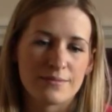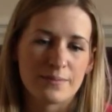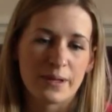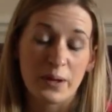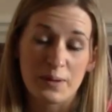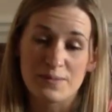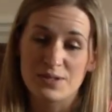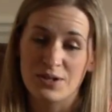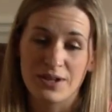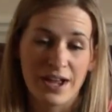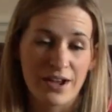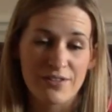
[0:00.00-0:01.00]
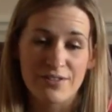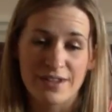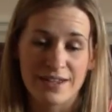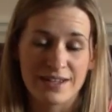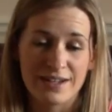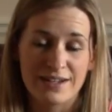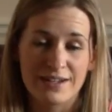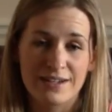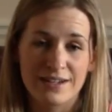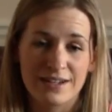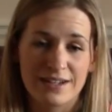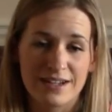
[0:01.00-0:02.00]
becomes unhealthy in
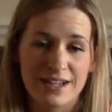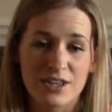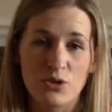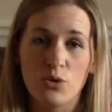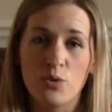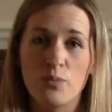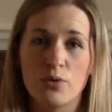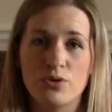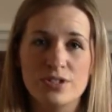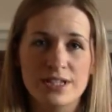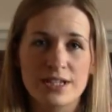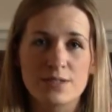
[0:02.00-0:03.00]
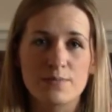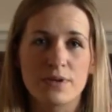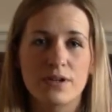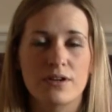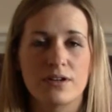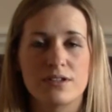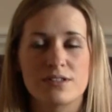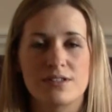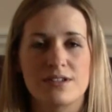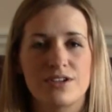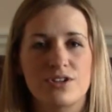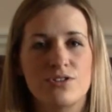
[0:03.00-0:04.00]
the whole process,
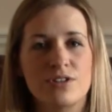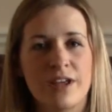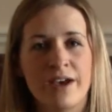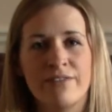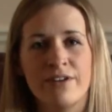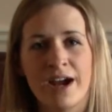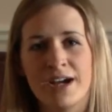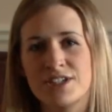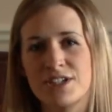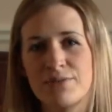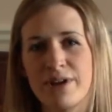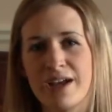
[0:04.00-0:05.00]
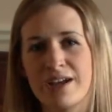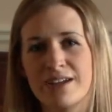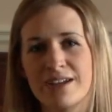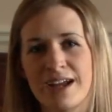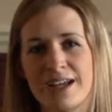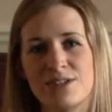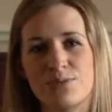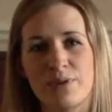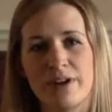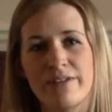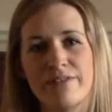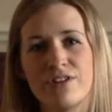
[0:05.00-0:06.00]
because you never actually recognise
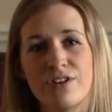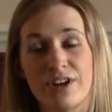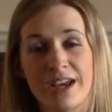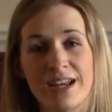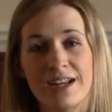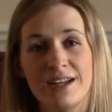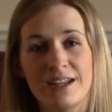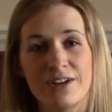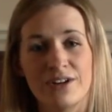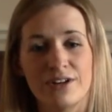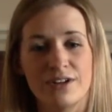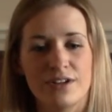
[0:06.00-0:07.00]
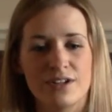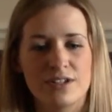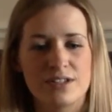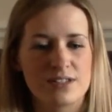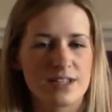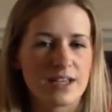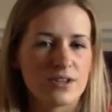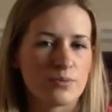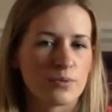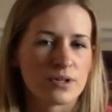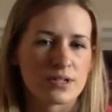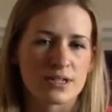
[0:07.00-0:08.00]
whenever you're getting leaner. Say
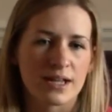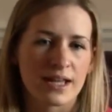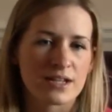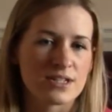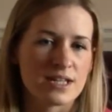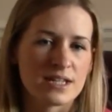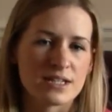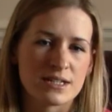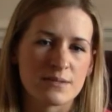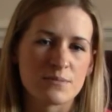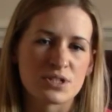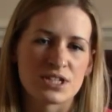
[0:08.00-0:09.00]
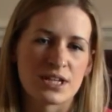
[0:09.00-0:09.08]
you wanted to get to 18%